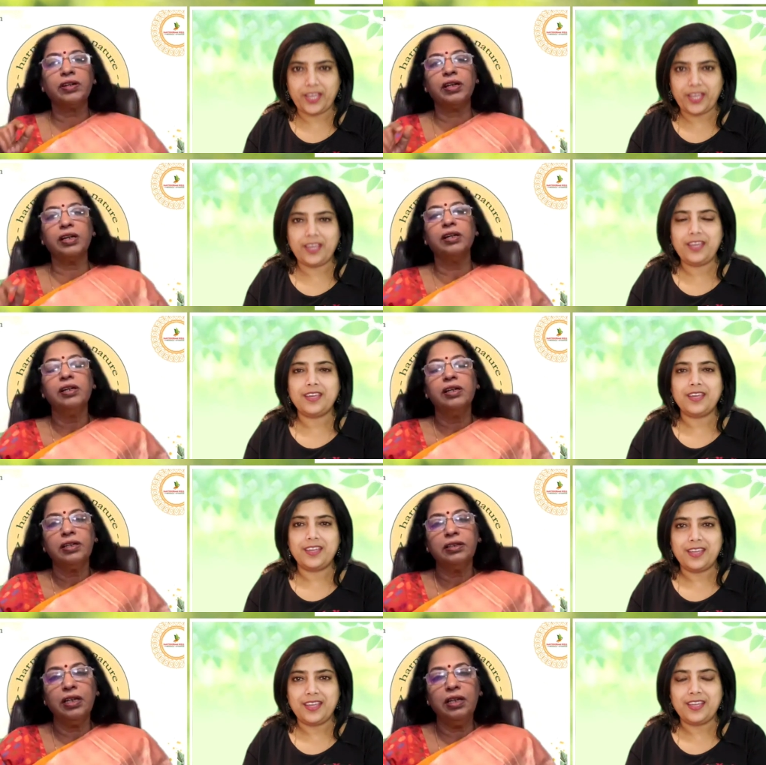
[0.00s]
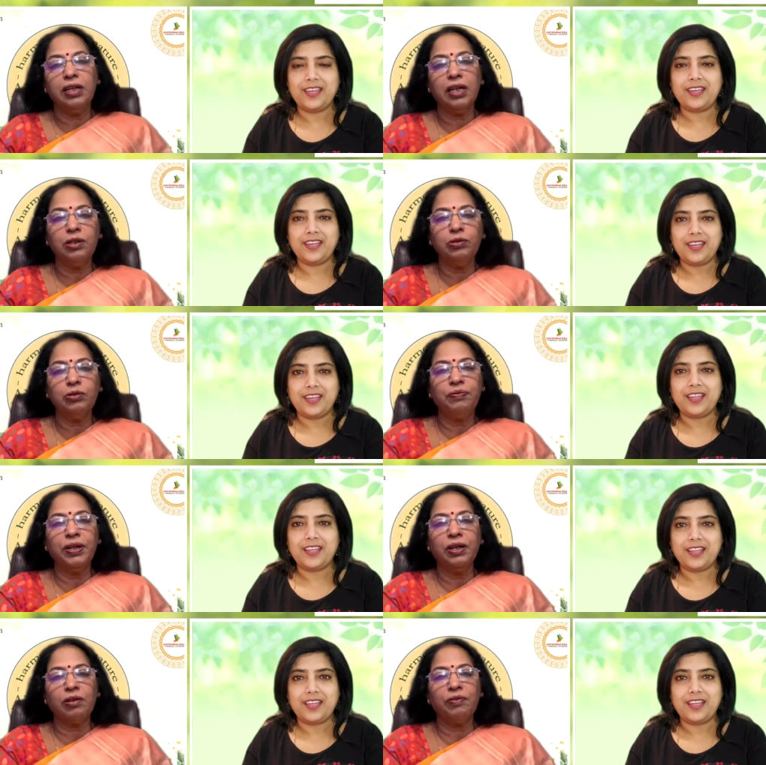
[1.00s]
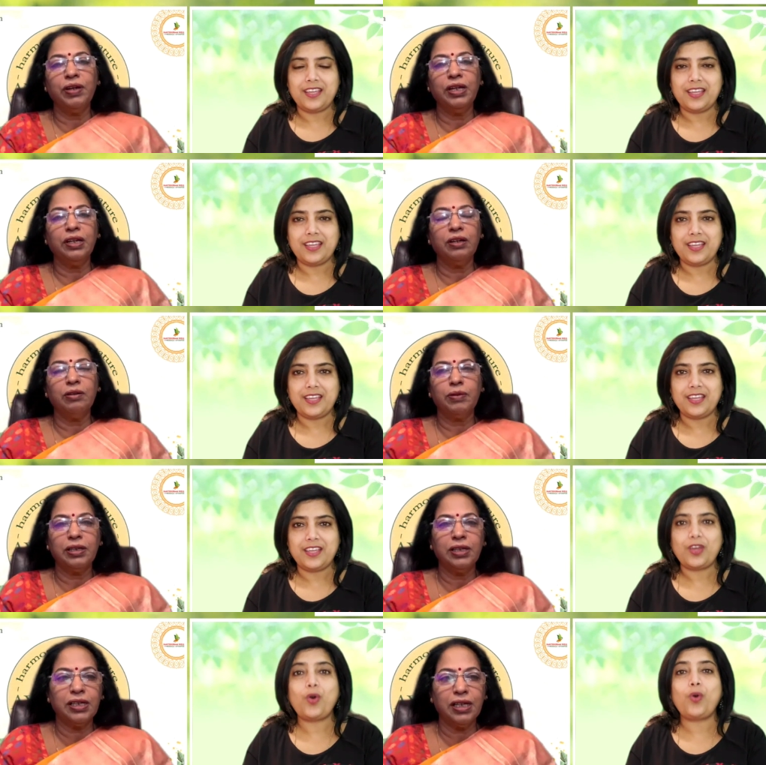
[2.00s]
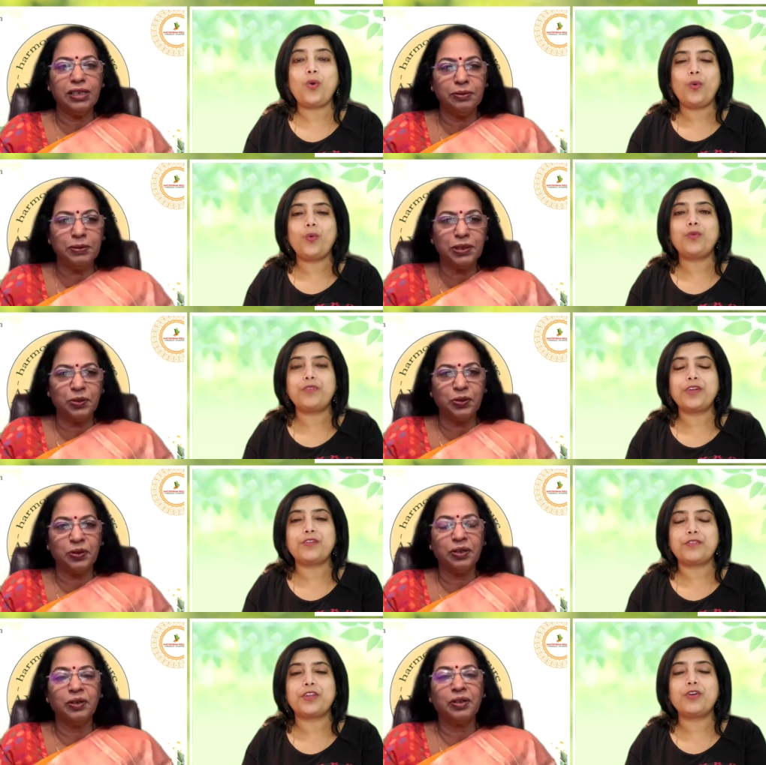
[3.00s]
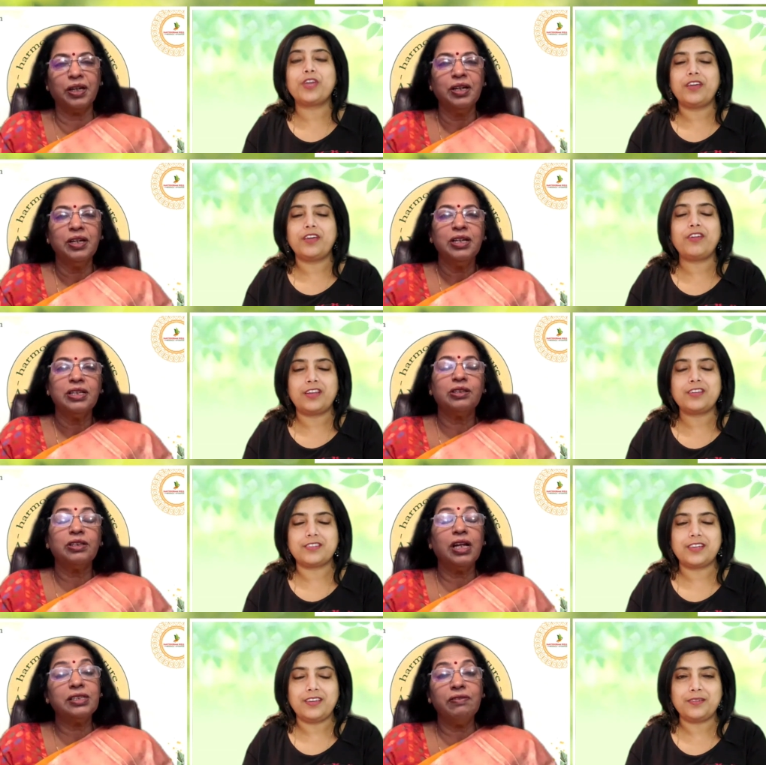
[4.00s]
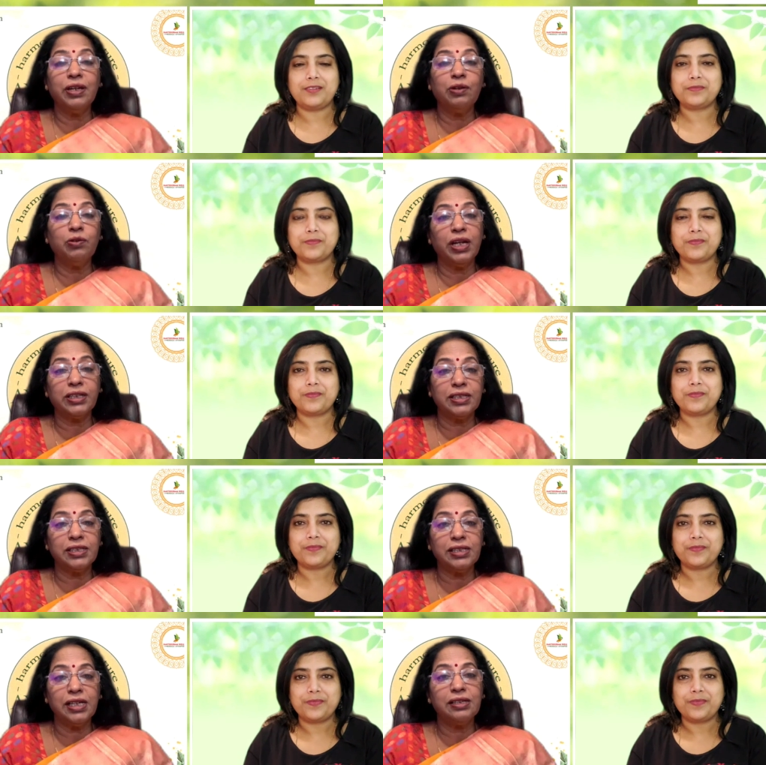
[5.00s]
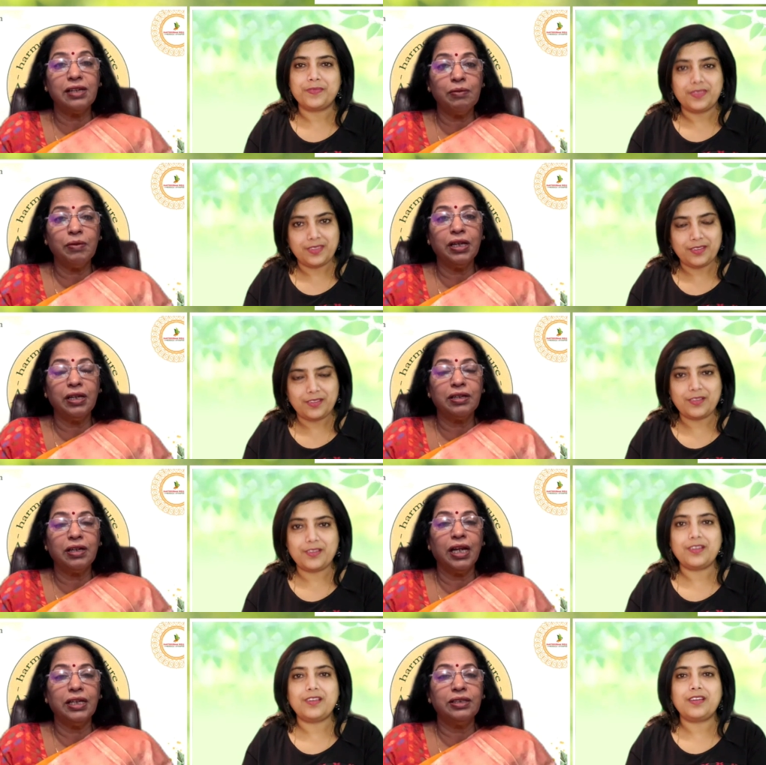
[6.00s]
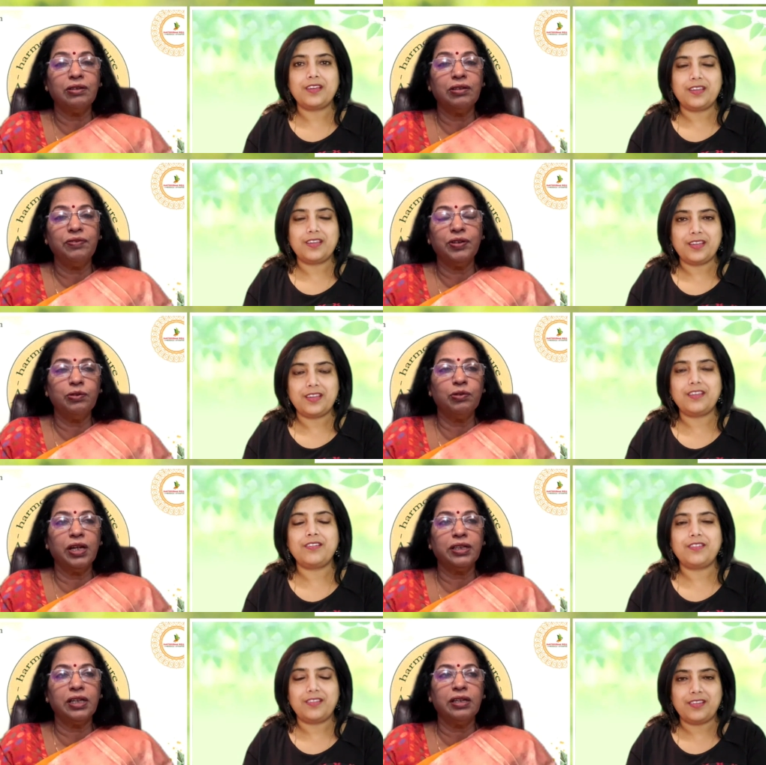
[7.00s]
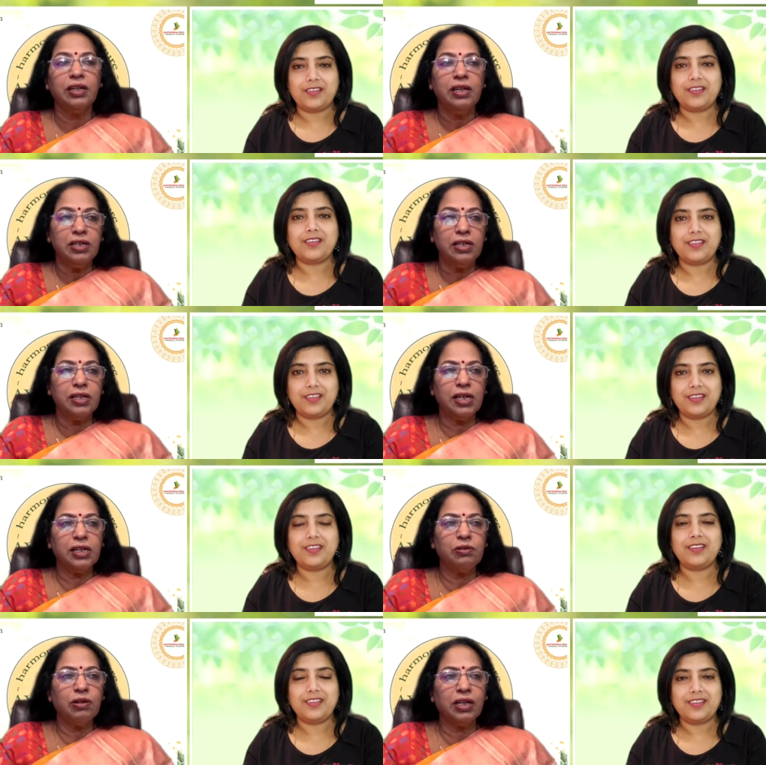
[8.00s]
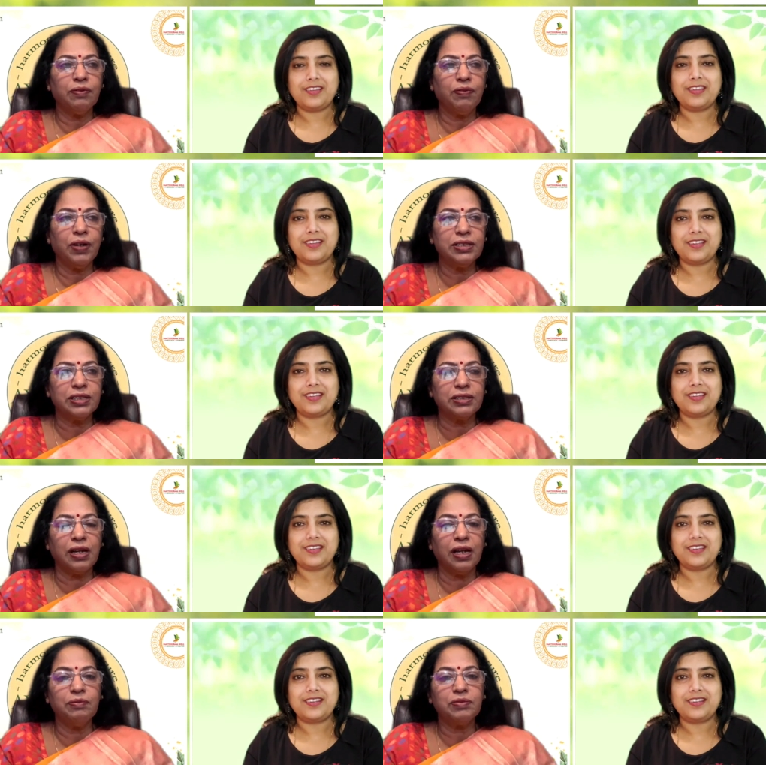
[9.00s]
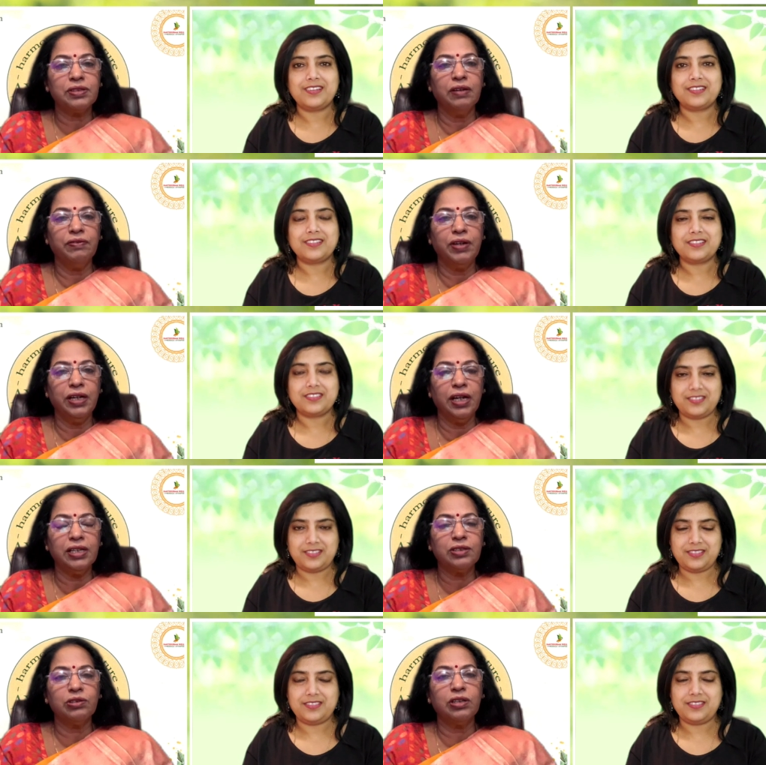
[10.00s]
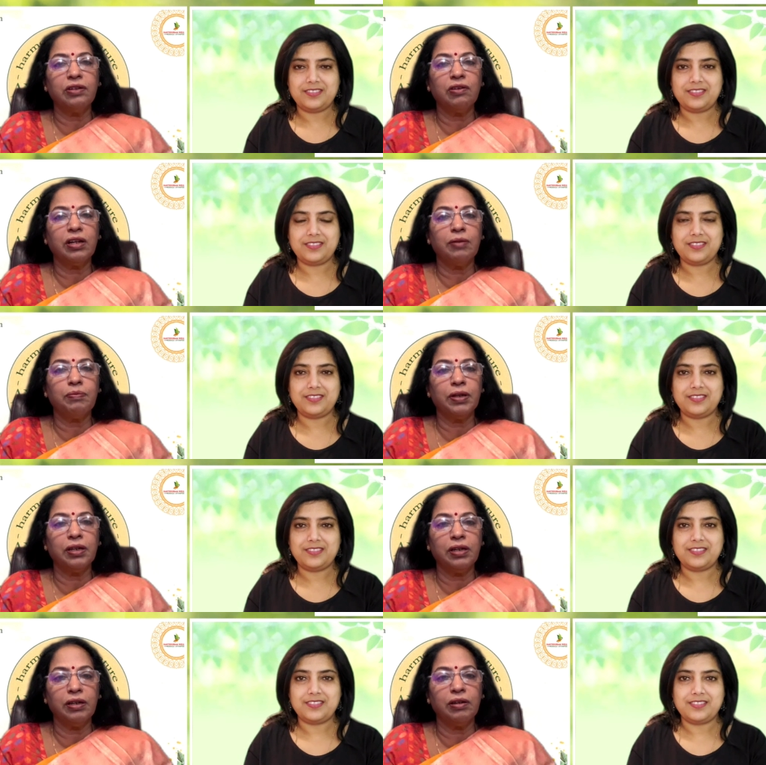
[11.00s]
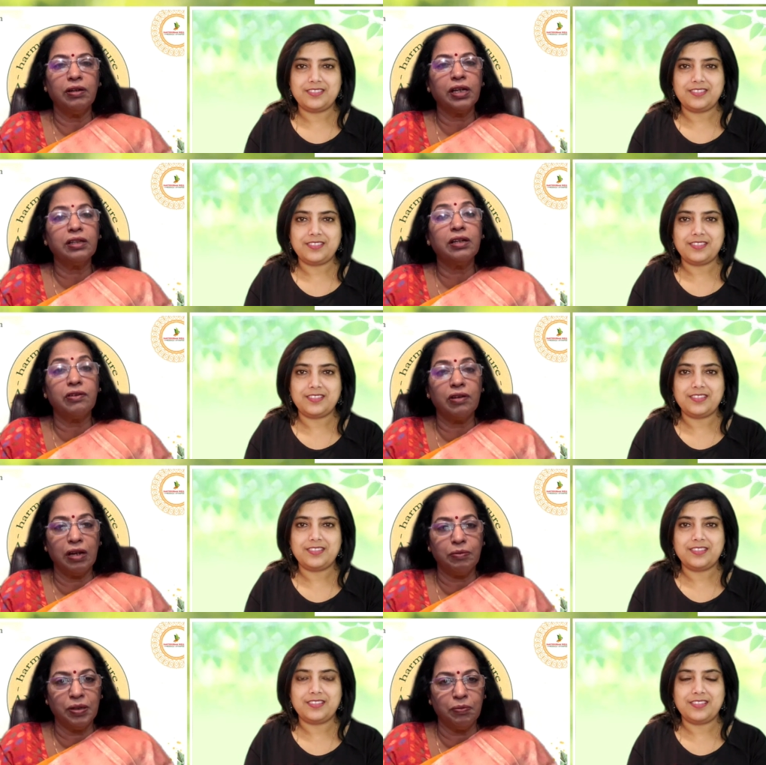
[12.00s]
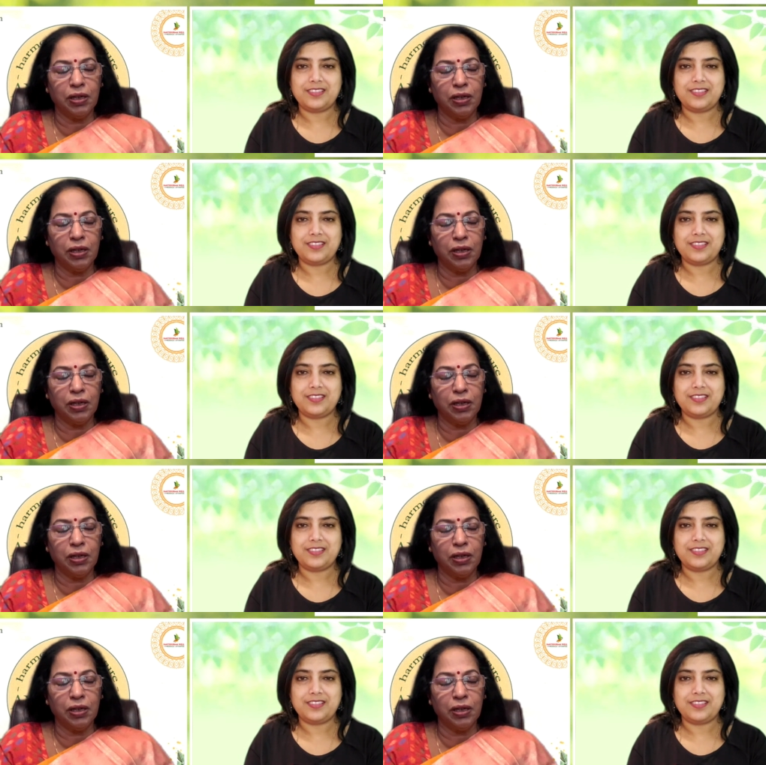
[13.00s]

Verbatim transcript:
Speaker 1: okay. Then you can do the figure of eight, you know, but that has oh, to be oh, shown. Okay. okay. So that's a very good exercise. I tell my clients, you know, if you do like that, you can do like a five, six times every day. So mm-hmm. that will keep, you know, like that will help them a